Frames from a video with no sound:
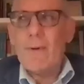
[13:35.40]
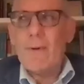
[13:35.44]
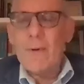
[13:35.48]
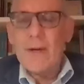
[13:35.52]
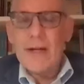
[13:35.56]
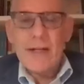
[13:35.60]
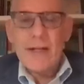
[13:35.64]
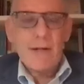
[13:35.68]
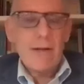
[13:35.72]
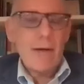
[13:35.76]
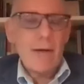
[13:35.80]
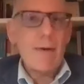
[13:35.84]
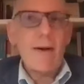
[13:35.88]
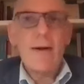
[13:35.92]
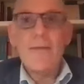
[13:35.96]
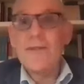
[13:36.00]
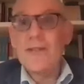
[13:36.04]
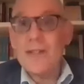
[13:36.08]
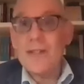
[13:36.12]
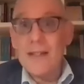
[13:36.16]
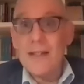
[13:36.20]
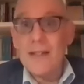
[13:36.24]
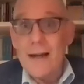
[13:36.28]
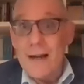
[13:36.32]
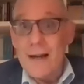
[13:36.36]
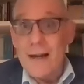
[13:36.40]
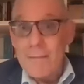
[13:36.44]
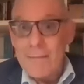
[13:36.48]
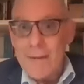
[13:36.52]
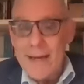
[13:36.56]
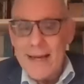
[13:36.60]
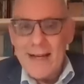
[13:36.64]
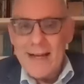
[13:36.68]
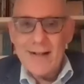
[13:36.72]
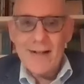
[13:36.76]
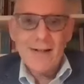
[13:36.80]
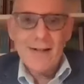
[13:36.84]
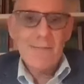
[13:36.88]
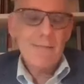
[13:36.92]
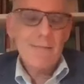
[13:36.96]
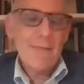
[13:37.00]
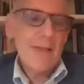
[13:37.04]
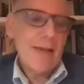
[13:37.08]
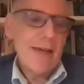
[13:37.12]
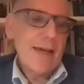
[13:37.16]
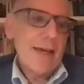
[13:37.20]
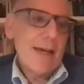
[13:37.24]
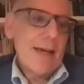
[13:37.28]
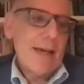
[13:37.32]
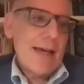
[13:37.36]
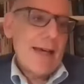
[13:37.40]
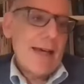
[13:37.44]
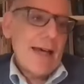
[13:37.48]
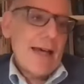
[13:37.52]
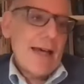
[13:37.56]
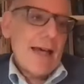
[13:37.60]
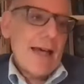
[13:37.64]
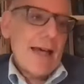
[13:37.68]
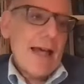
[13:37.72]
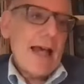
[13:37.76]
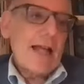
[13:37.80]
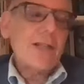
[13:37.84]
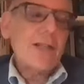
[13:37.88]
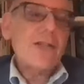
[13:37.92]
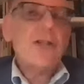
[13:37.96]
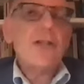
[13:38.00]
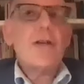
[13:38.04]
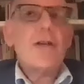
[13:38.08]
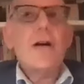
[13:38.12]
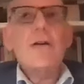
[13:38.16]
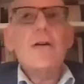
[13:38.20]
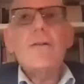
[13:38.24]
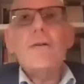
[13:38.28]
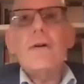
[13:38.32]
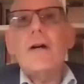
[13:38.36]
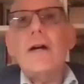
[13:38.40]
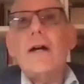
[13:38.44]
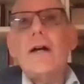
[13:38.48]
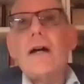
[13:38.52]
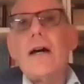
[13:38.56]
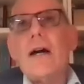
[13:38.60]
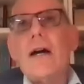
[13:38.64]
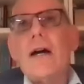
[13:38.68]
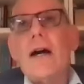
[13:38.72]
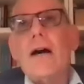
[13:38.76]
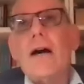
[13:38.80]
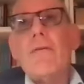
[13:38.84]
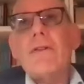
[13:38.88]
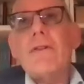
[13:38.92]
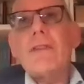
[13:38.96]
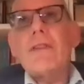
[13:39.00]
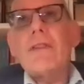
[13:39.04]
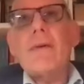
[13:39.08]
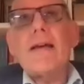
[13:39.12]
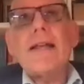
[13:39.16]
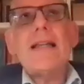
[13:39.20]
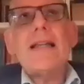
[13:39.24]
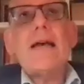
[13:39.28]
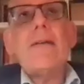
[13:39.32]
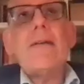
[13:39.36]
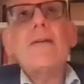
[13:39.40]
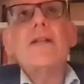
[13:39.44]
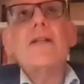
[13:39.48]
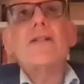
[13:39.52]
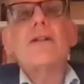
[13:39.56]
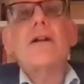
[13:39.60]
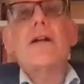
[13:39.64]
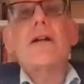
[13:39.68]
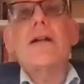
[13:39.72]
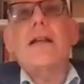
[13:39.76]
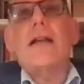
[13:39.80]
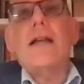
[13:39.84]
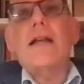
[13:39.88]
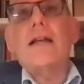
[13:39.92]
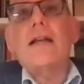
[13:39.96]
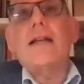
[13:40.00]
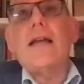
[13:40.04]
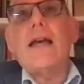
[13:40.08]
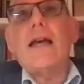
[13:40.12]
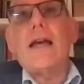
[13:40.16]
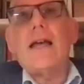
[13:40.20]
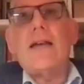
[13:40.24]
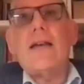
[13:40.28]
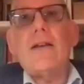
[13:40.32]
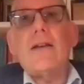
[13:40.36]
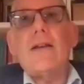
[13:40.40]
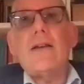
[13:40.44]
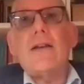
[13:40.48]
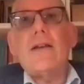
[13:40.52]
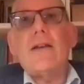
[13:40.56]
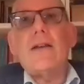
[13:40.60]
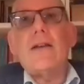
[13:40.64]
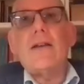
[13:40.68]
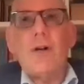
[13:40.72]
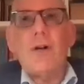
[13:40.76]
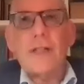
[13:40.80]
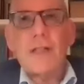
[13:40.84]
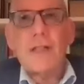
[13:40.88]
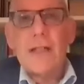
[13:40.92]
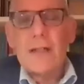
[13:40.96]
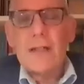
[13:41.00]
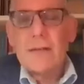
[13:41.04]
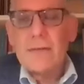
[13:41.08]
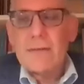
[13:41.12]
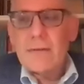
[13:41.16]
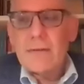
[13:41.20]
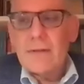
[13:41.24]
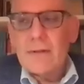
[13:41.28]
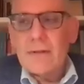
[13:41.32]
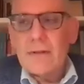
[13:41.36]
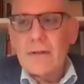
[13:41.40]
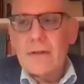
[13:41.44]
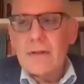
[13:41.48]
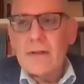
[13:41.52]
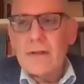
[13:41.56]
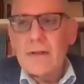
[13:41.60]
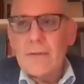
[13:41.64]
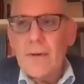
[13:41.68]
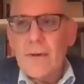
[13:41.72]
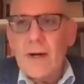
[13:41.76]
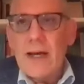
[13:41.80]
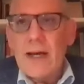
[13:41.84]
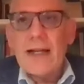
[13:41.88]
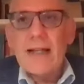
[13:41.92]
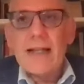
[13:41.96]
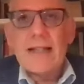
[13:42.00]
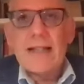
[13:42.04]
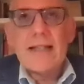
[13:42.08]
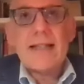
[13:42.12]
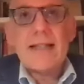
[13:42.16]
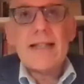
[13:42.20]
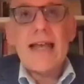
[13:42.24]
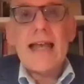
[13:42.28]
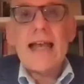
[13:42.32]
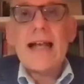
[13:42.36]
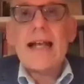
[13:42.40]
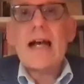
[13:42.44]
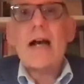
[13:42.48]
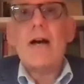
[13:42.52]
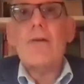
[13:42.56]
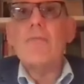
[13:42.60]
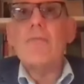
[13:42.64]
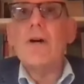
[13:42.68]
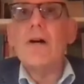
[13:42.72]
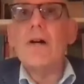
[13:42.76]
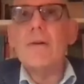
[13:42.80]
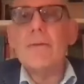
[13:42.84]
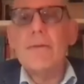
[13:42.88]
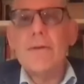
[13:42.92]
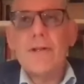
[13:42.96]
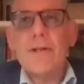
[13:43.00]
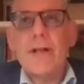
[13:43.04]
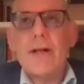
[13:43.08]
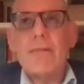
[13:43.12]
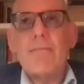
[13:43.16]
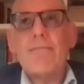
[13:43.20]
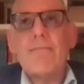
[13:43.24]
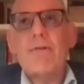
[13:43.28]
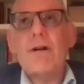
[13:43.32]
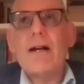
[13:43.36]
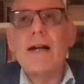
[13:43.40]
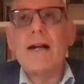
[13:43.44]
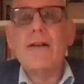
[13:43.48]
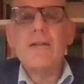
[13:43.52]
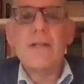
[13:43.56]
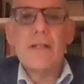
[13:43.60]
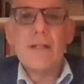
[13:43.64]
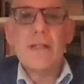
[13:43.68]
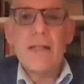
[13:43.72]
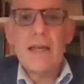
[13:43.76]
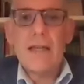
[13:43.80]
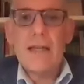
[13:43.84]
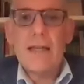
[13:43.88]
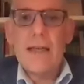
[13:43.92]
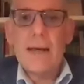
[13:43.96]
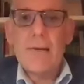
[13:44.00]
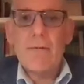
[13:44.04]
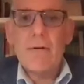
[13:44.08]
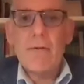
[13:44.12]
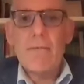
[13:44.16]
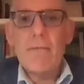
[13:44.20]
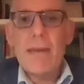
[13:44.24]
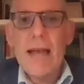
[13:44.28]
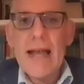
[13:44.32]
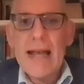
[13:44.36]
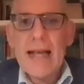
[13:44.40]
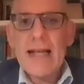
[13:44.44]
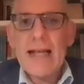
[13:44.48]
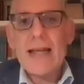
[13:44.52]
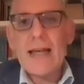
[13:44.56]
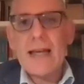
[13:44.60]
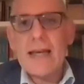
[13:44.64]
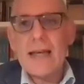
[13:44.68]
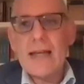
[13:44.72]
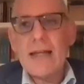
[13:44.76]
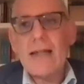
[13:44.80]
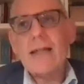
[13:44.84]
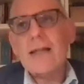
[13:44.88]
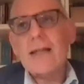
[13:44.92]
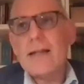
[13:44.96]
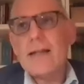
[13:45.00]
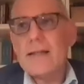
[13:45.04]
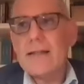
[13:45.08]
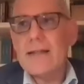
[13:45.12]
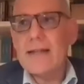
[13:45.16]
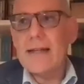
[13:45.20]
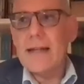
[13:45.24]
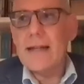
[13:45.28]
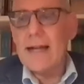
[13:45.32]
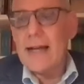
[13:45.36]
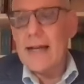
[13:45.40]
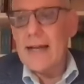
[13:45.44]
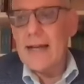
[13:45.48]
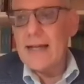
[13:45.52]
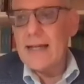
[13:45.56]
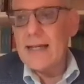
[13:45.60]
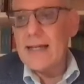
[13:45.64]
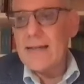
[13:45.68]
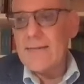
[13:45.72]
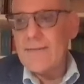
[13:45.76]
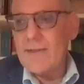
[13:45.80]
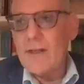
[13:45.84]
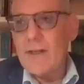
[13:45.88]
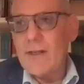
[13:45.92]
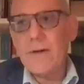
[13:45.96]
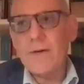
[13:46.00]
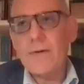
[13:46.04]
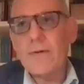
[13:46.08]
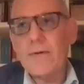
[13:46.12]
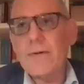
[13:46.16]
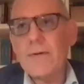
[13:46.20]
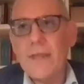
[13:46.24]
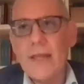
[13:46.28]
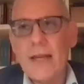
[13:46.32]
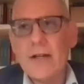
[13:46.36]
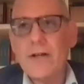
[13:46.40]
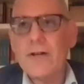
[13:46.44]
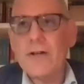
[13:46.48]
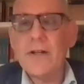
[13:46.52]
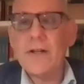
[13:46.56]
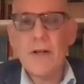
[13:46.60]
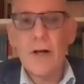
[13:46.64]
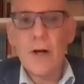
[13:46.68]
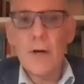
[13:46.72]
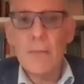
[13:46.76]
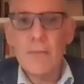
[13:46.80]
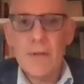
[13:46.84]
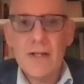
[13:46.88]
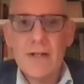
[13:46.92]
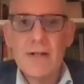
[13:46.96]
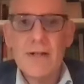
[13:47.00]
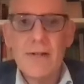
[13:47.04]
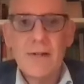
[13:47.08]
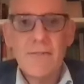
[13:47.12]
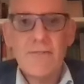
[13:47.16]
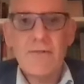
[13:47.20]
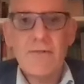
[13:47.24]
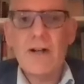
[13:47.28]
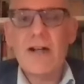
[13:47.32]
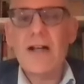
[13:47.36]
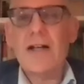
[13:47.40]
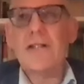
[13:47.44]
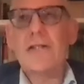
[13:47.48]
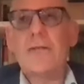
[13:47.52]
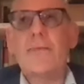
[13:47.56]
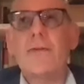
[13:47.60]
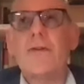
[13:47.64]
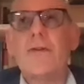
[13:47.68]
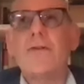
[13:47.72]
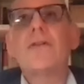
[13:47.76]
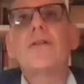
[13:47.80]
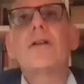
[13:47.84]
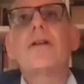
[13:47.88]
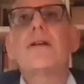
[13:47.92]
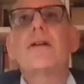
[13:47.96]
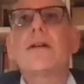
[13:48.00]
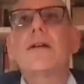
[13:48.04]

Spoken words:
which. I'm obviously not a baker. And so when the pandemic started and Volta went into takeout mode, which I'm proud to say they remain in today, even though they could open for customers,